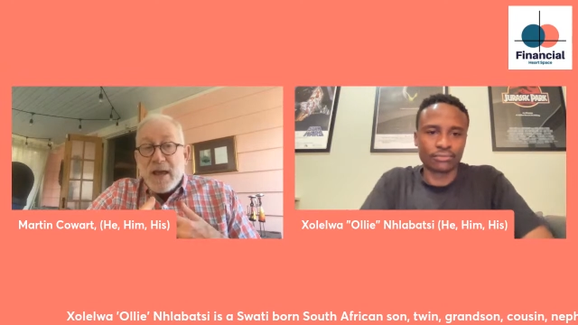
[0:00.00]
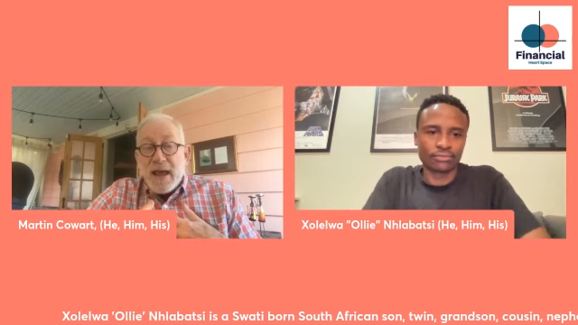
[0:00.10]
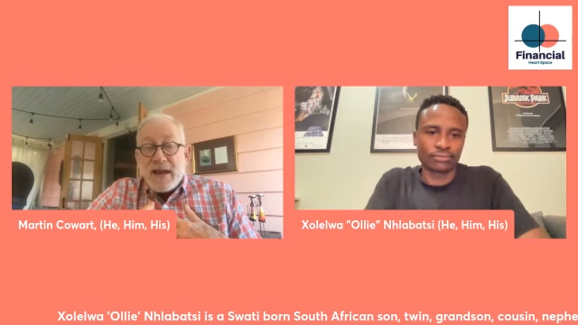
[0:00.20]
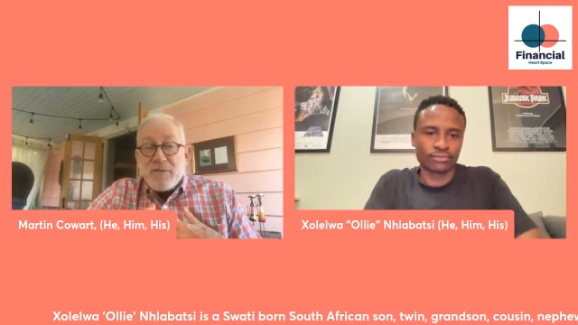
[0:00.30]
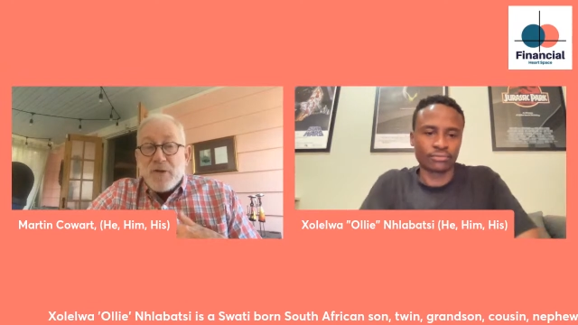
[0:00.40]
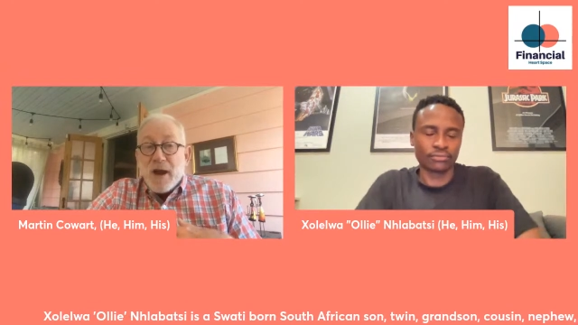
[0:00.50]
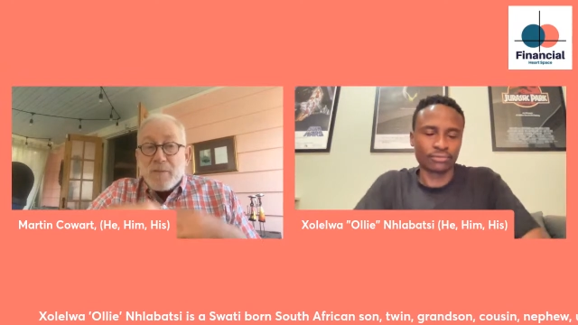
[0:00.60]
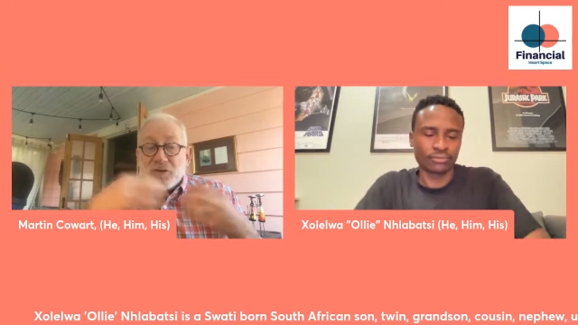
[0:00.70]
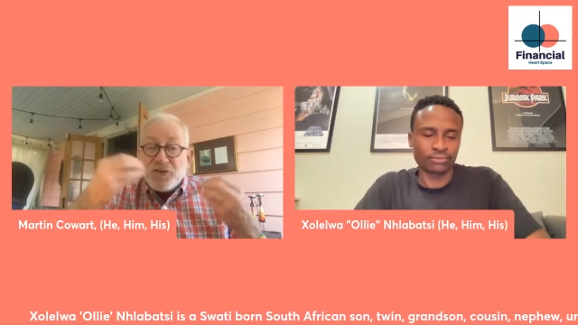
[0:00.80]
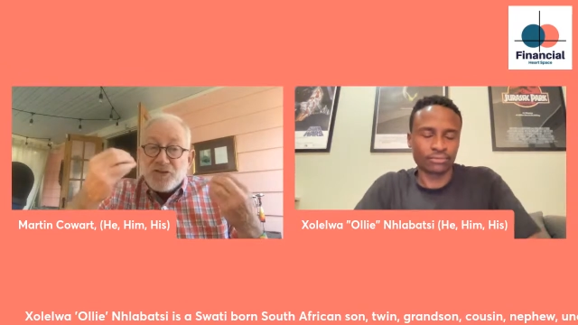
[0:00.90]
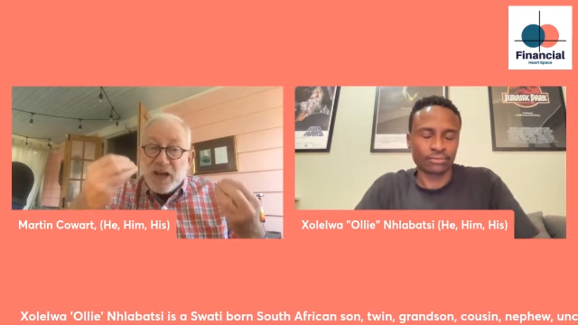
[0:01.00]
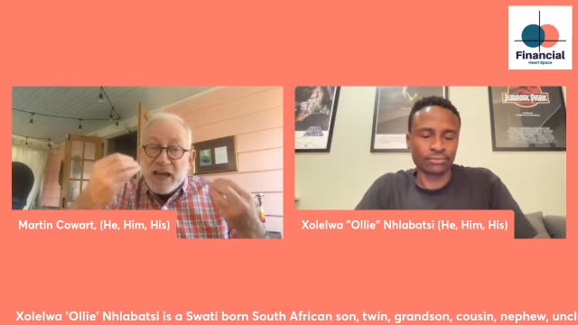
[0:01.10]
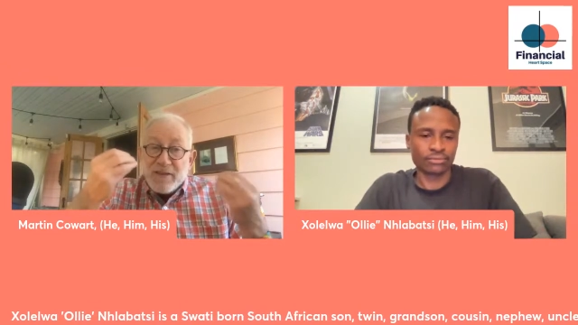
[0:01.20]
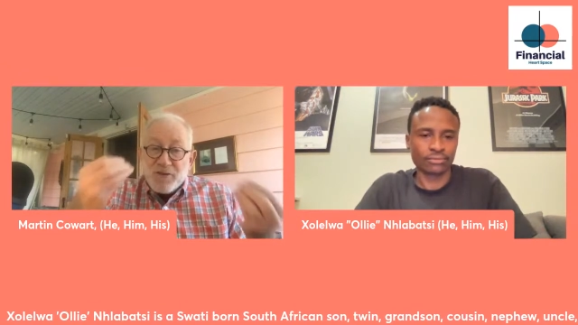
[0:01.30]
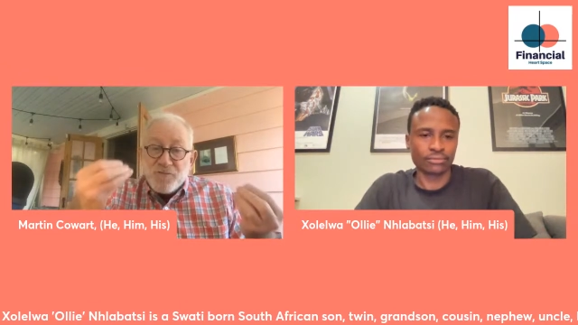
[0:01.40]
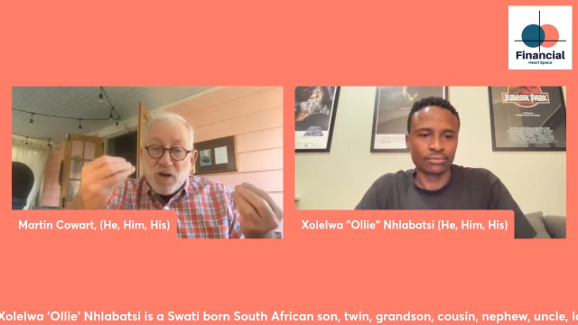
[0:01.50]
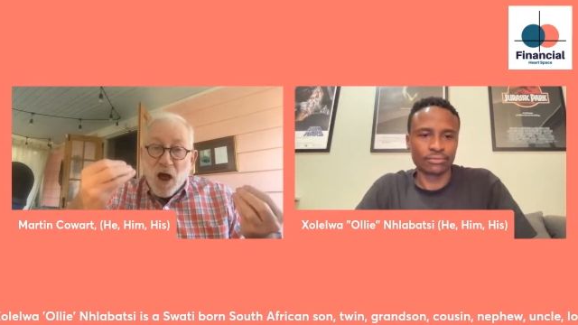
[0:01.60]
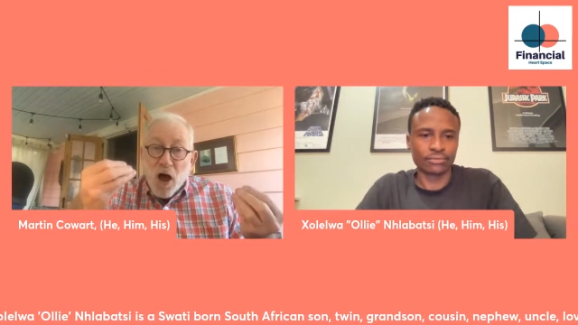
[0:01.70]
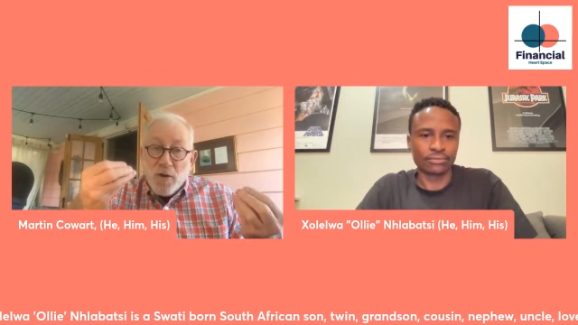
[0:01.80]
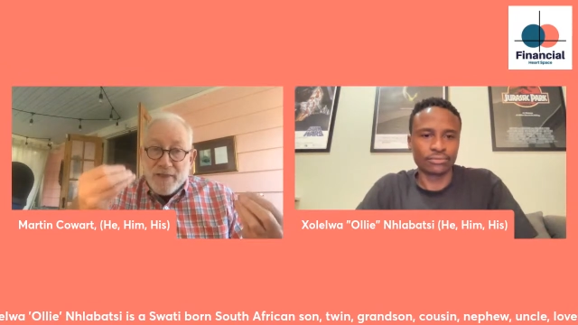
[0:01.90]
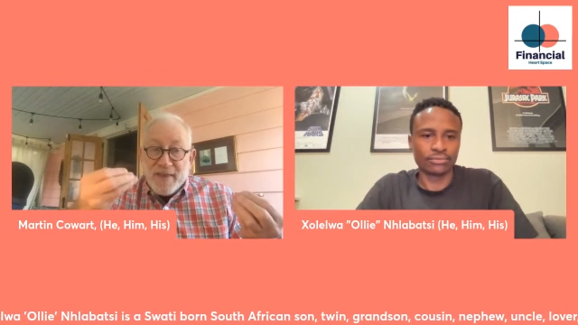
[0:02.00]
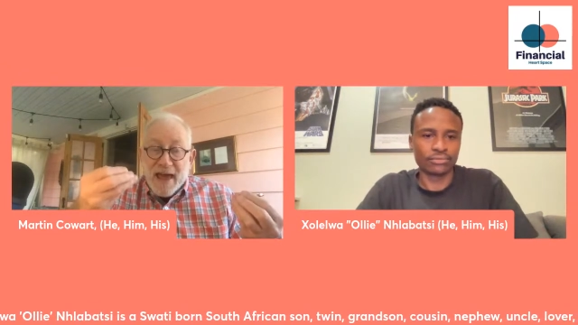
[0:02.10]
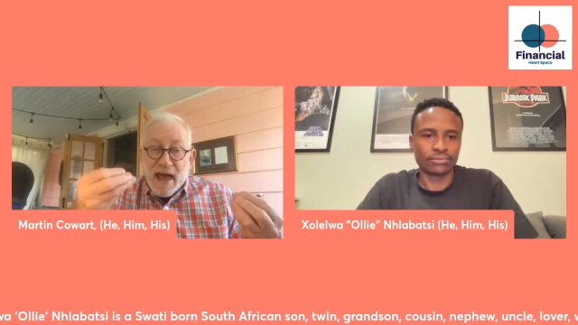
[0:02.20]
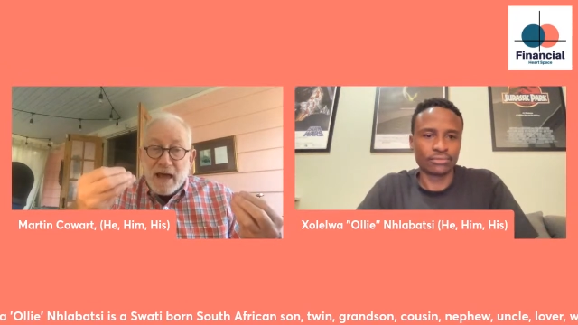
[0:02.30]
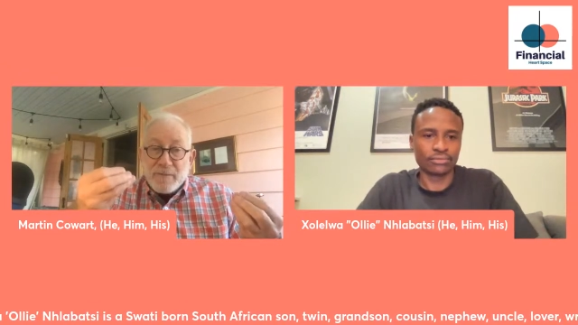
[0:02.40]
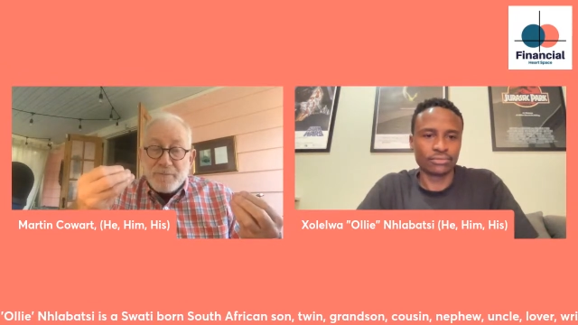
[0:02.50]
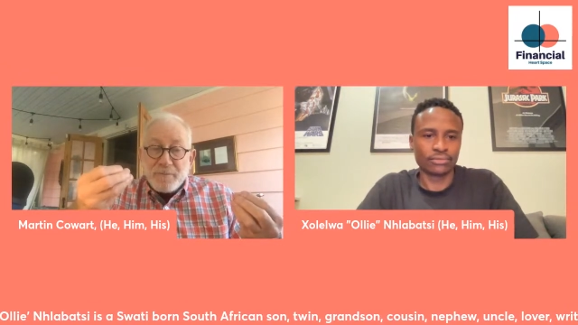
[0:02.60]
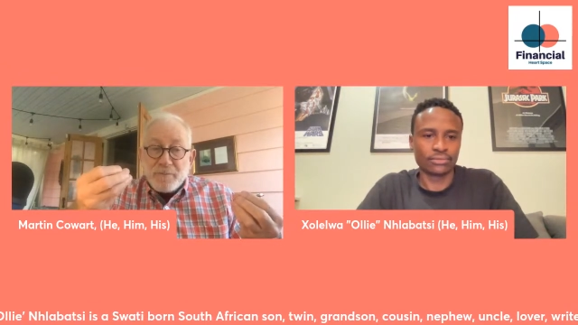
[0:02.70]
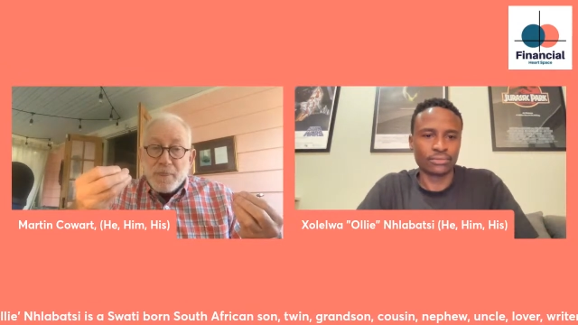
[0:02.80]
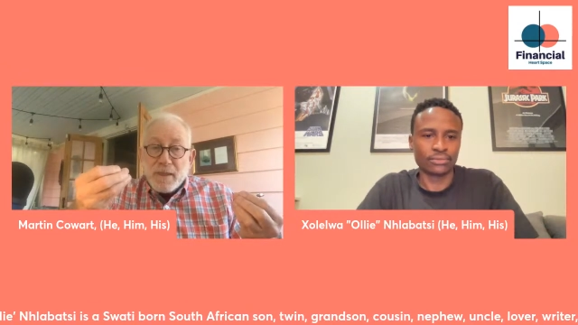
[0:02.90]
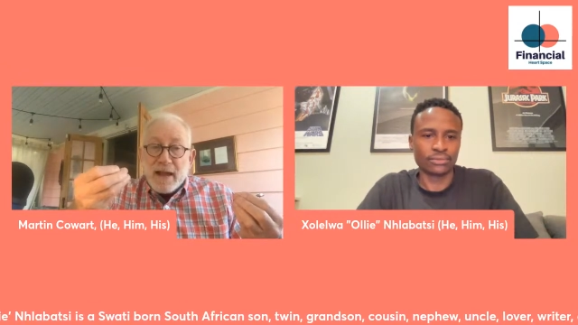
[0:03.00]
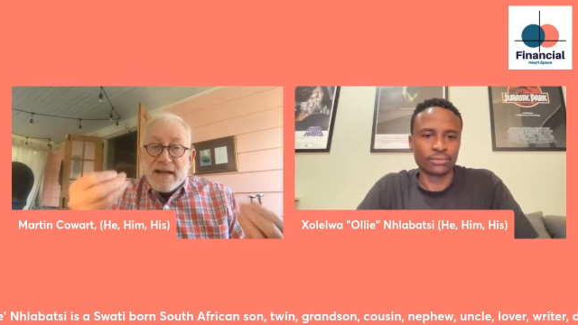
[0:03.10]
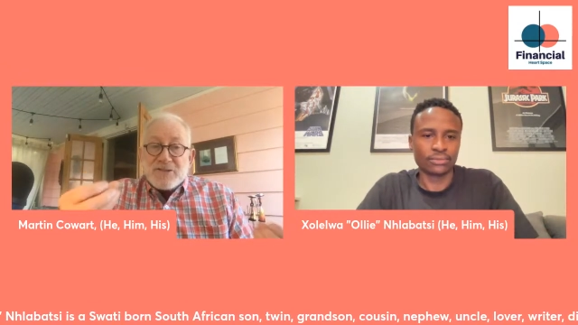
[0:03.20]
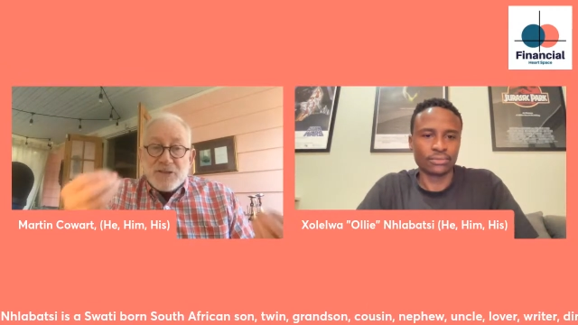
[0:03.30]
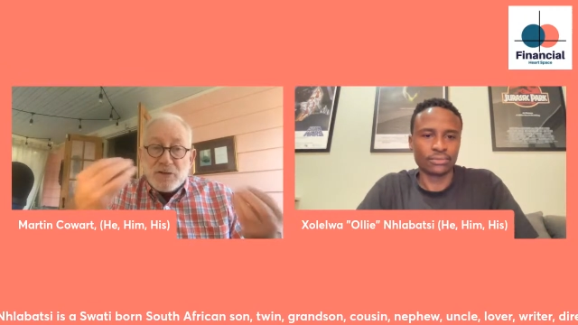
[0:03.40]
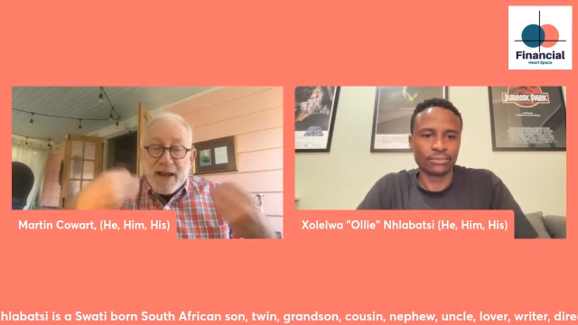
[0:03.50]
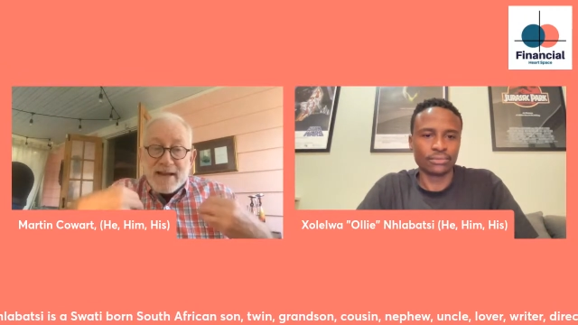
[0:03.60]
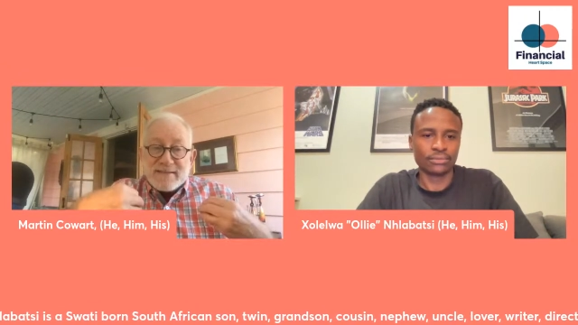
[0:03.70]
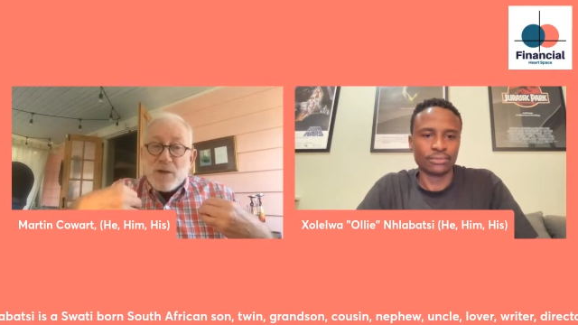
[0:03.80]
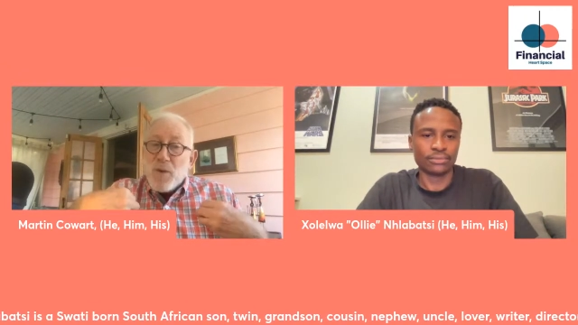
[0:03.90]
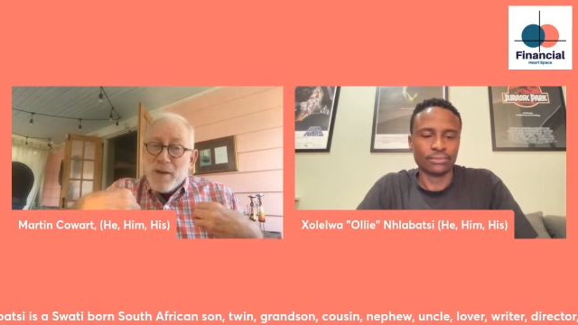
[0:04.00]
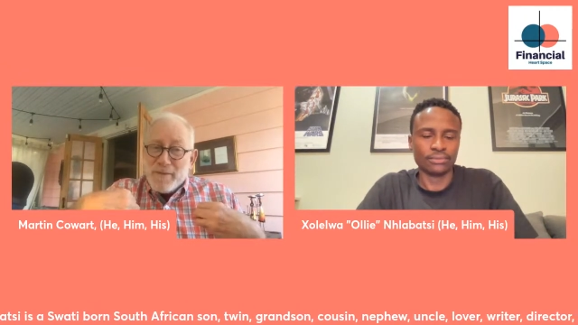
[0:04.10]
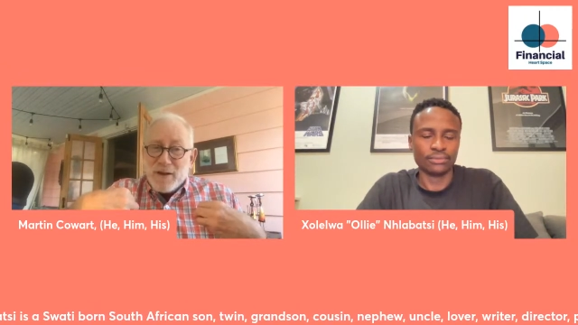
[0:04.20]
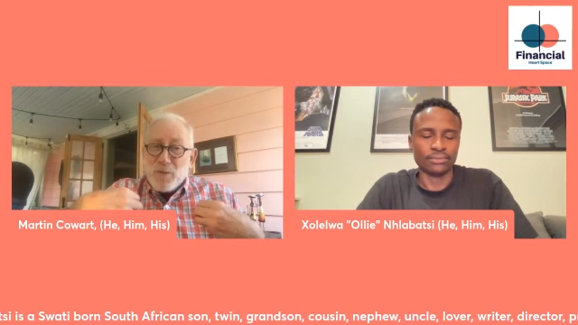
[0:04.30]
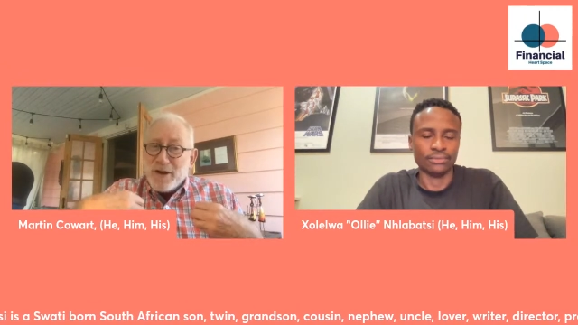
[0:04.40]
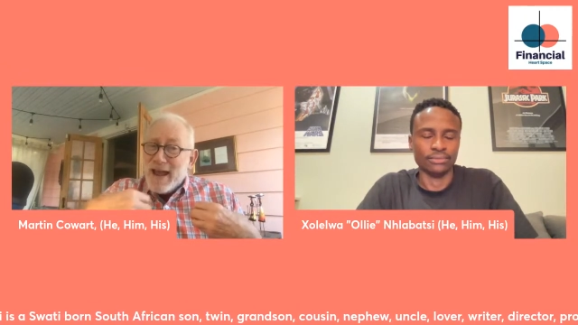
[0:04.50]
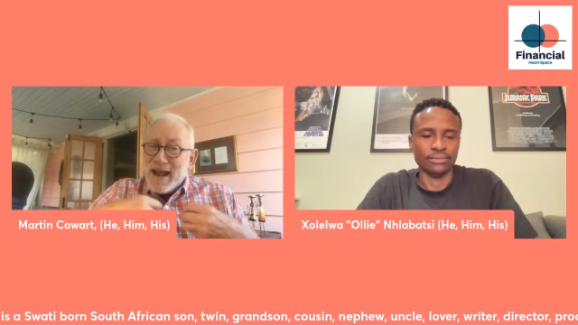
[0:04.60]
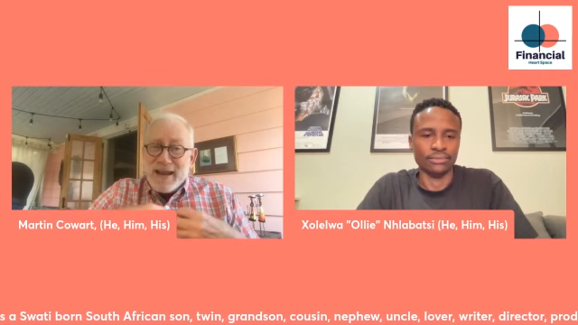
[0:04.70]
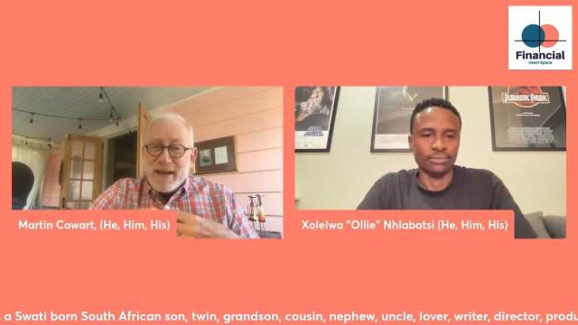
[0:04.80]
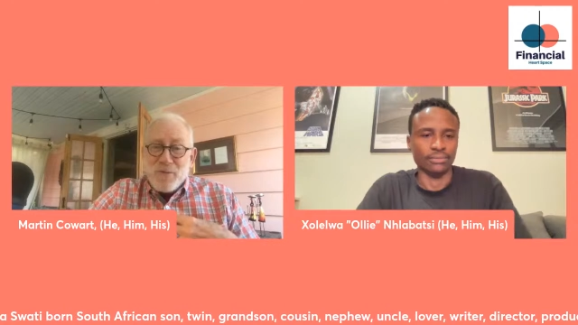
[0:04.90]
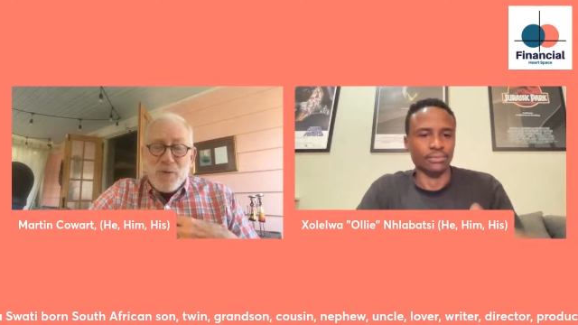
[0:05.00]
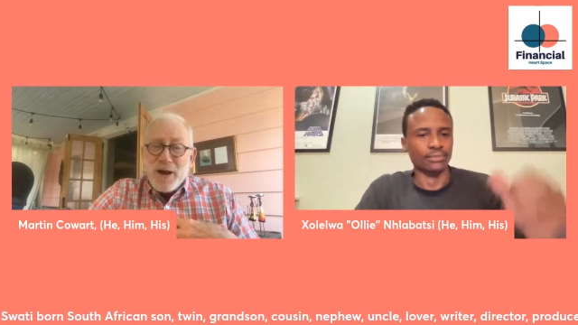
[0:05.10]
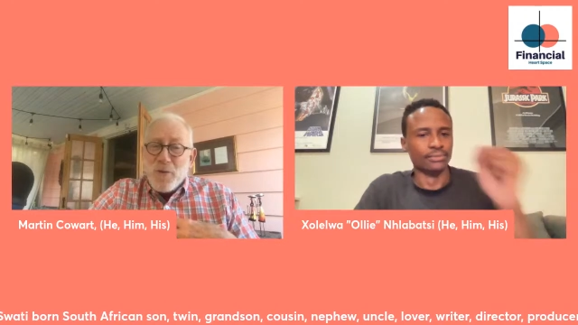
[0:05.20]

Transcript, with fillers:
Speaker 1: and if we're able to see the flaw in that, and slow down and say, "Wait a minute, we're not we're